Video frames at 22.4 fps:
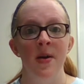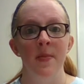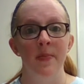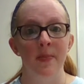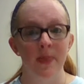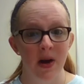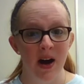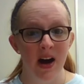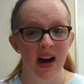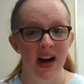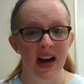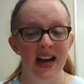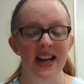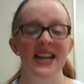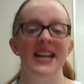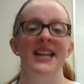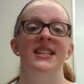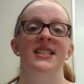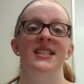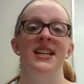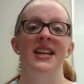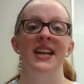but
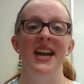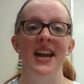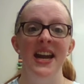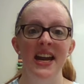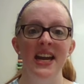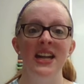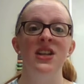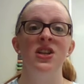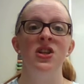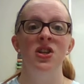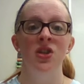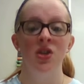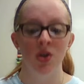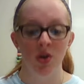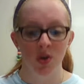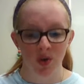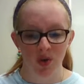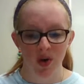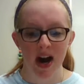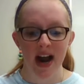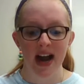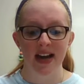it's an
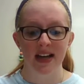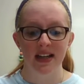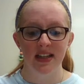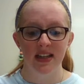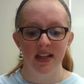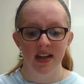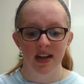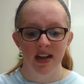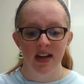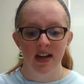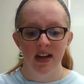indirect,